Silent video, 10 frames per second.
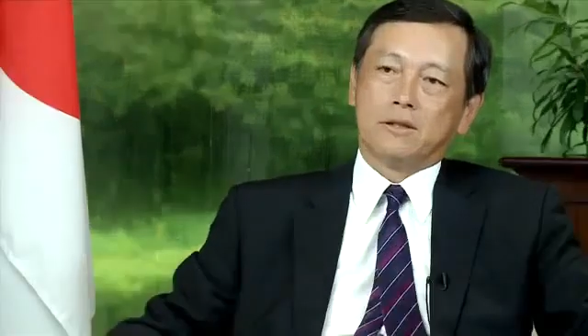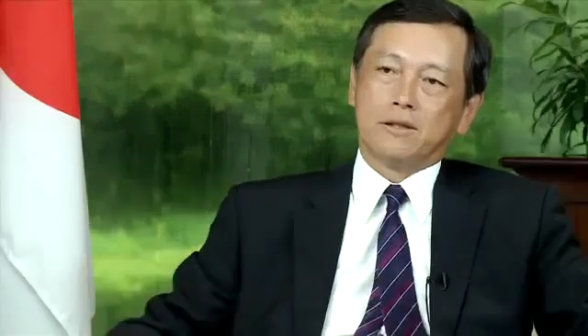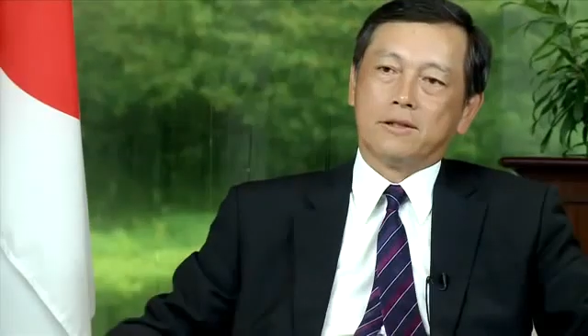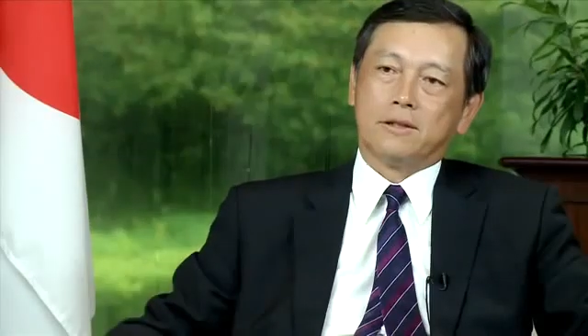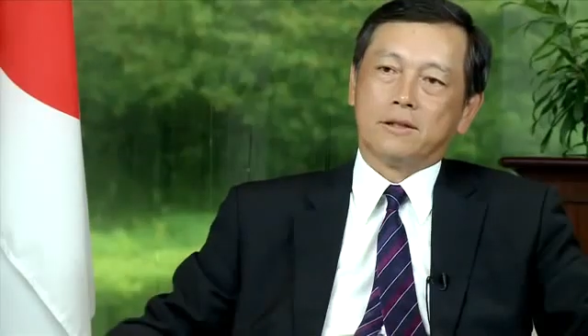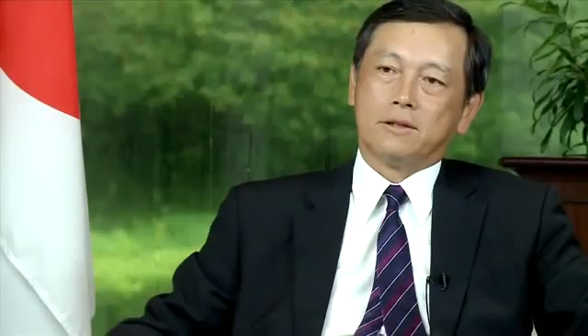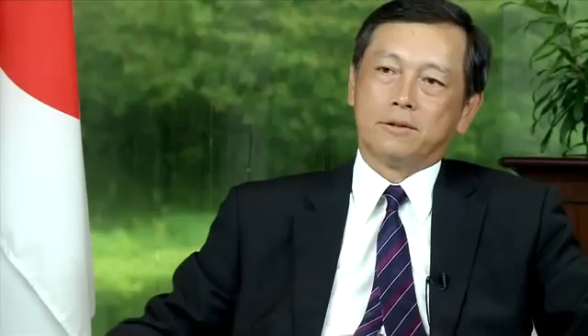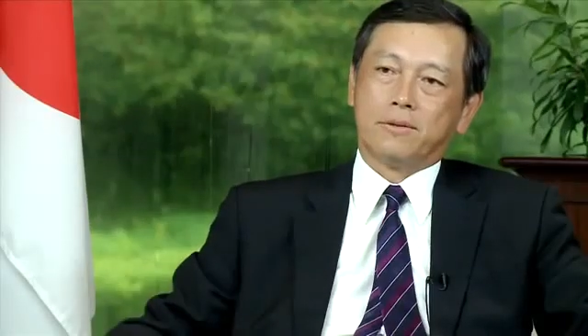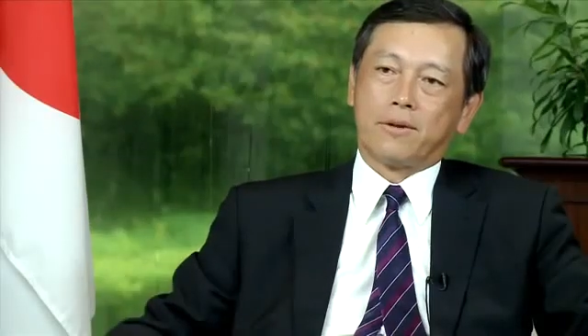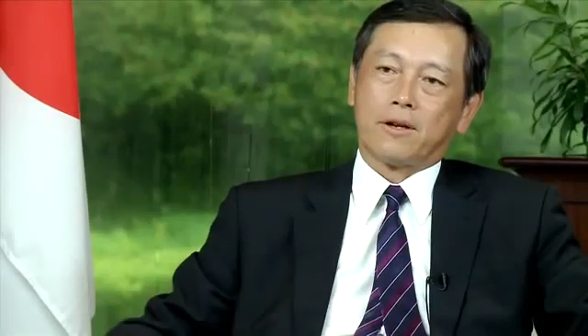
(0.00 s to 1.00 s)
Since uh,
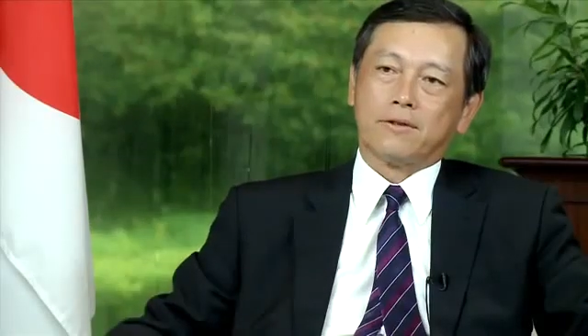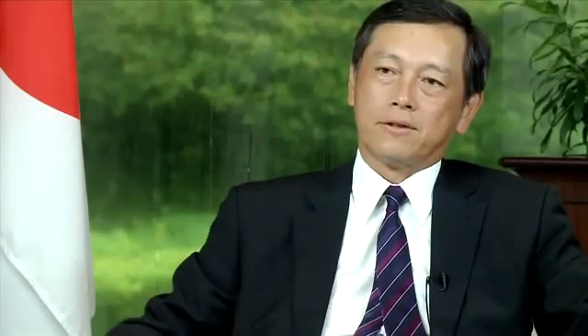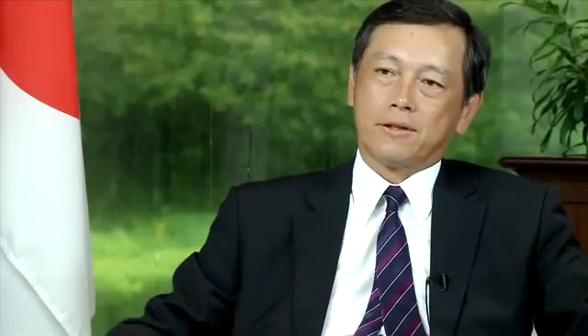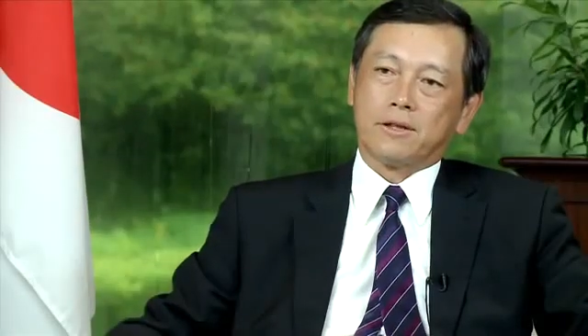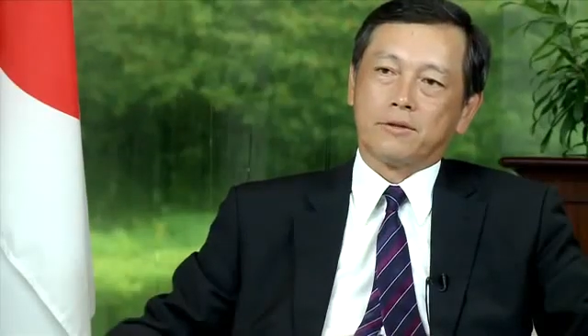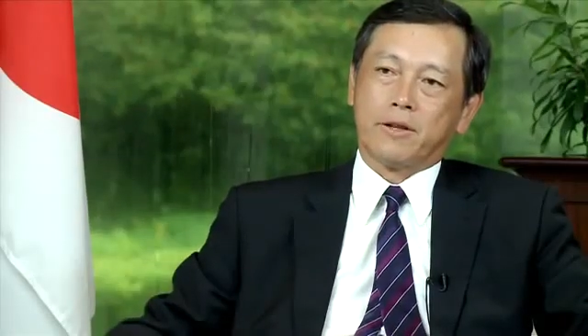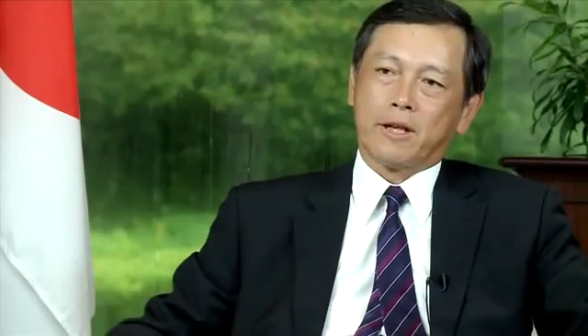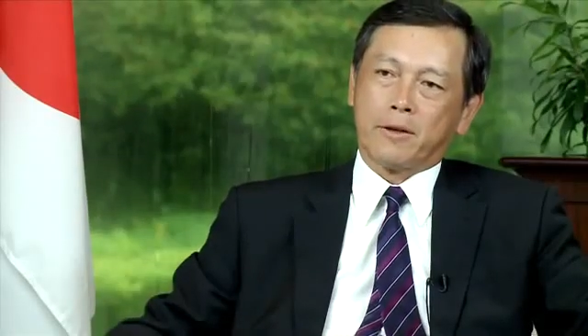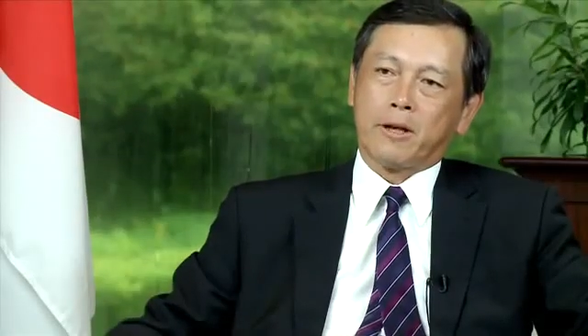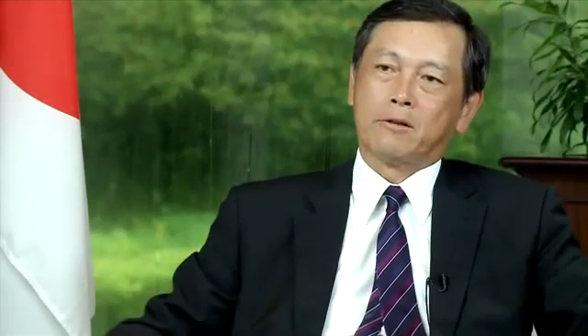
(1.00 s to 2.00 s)
2006, we
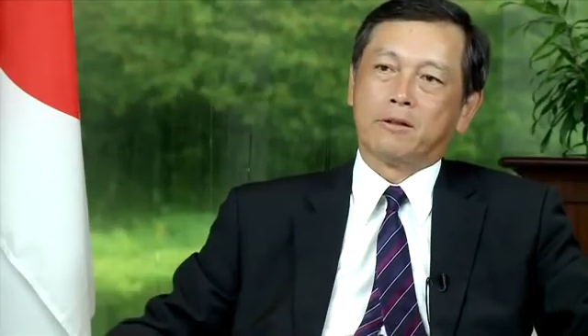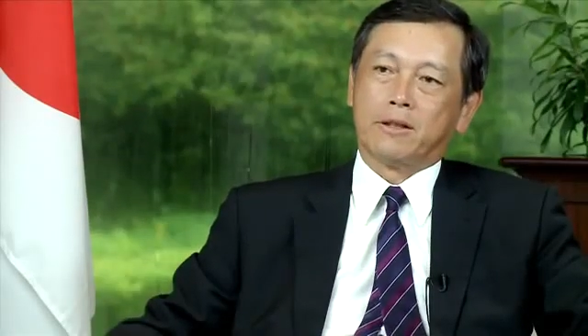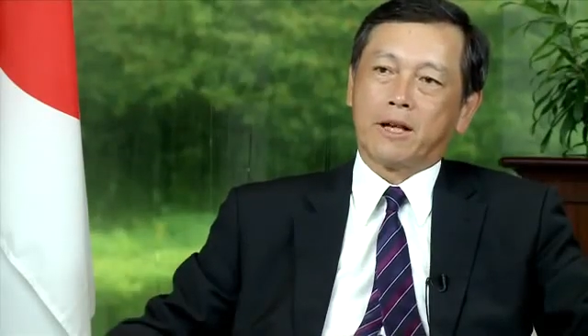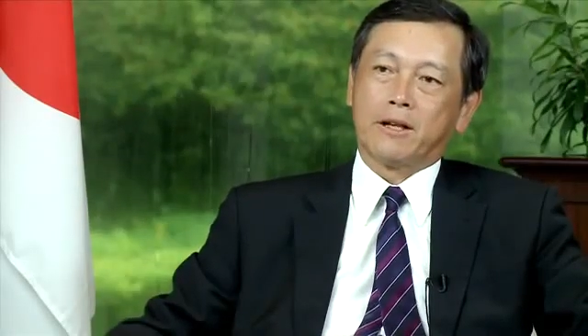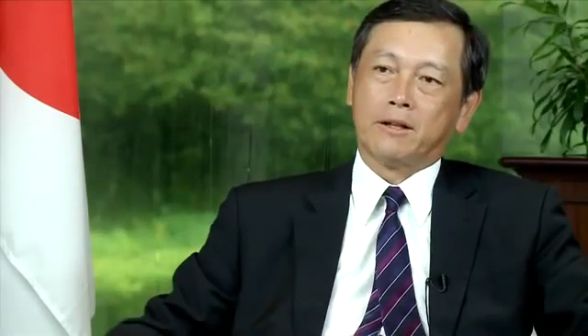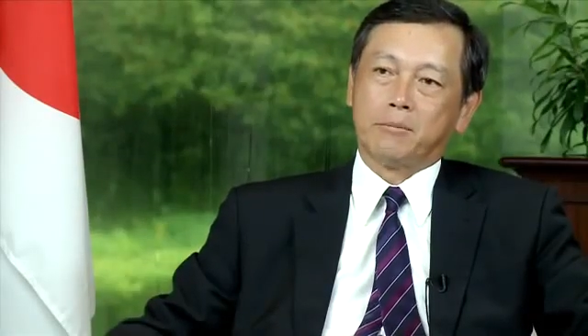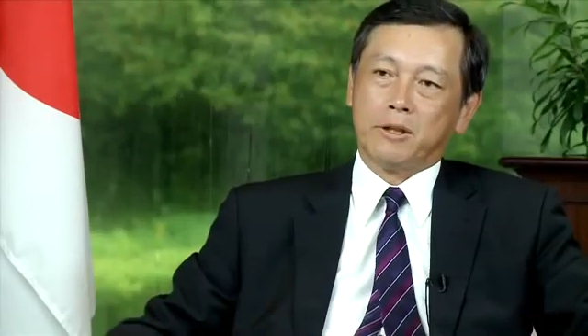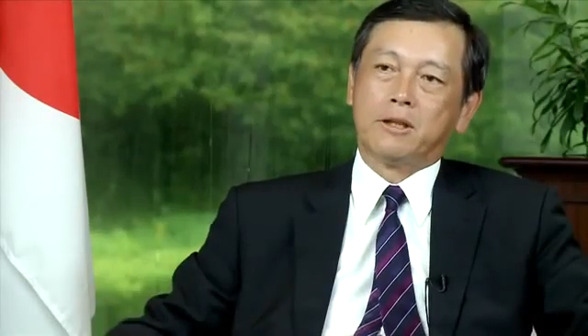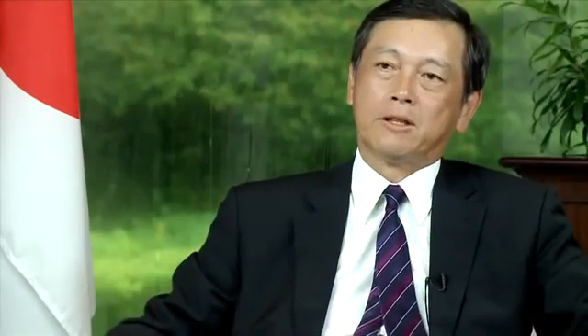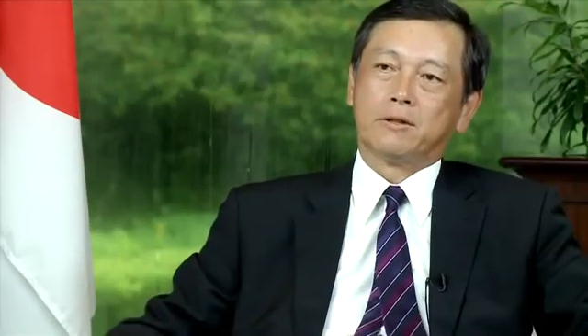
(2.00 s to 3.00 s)
have held nine
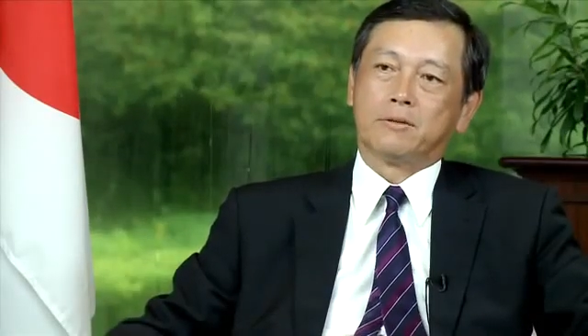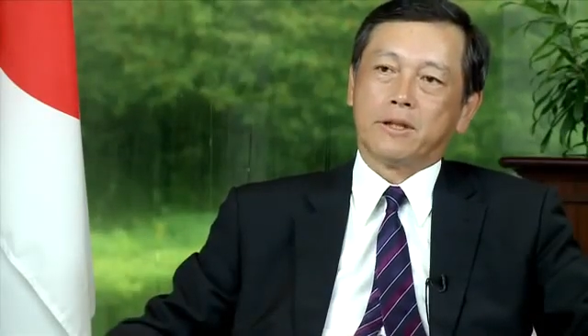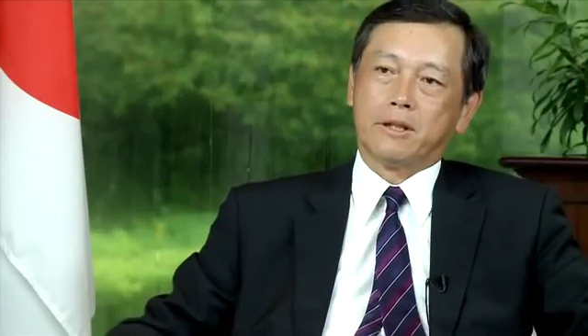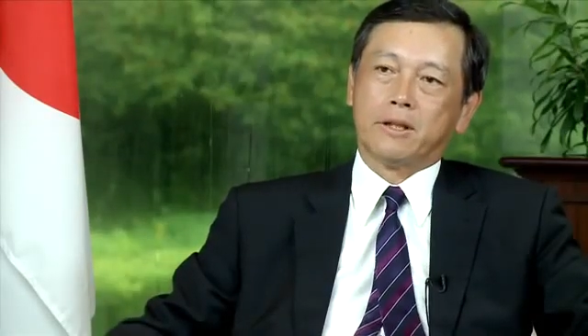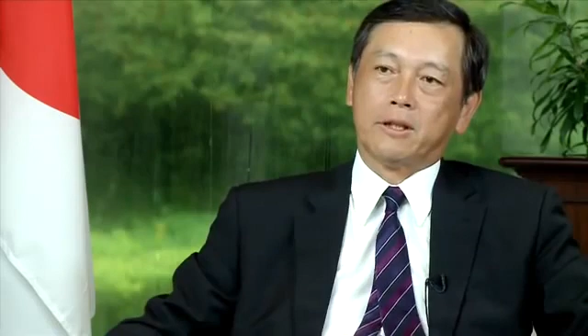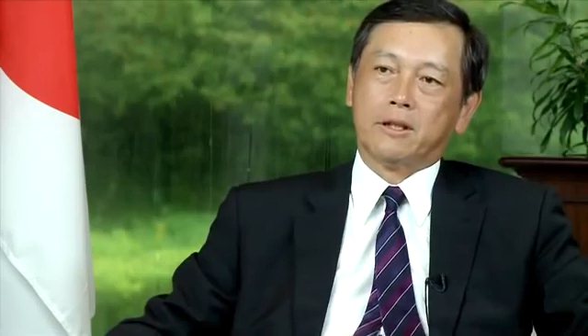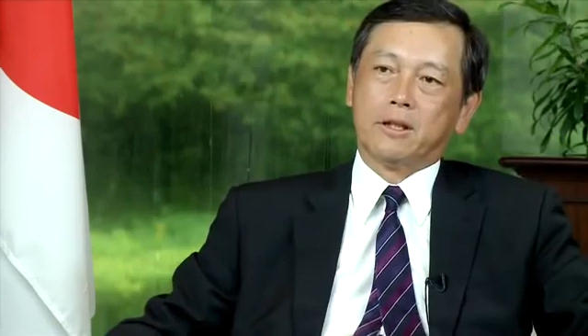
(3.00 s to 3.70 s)
meetings already